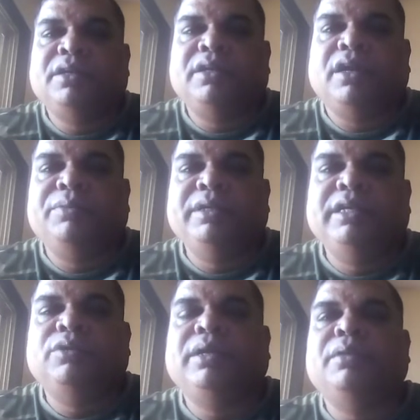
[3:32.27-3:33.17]
Now we
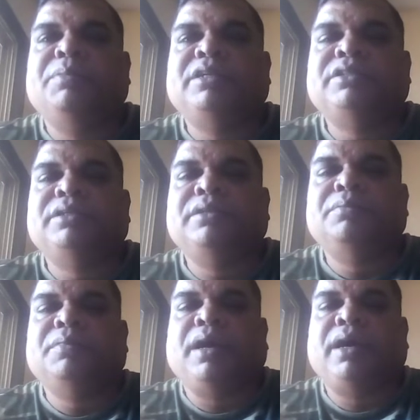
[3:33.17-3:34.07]
need to get a picture
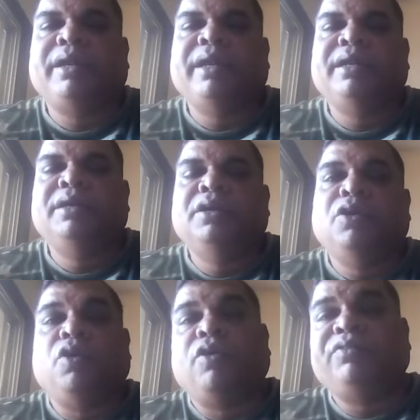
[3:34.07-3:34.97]
in our head
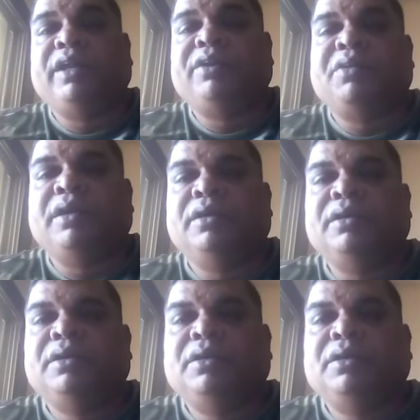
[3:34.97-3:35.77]
of that trigger,